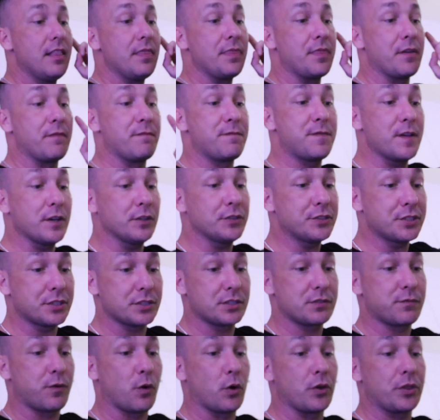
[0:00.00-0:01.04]
the filters
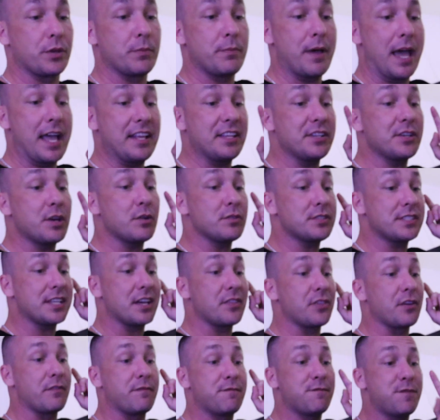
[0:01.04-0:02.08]
for them, and you don't sell
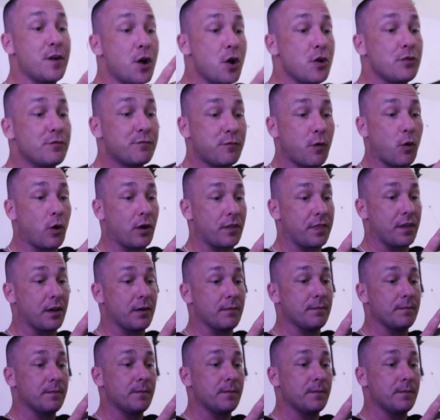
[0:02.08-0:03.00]
the food for them.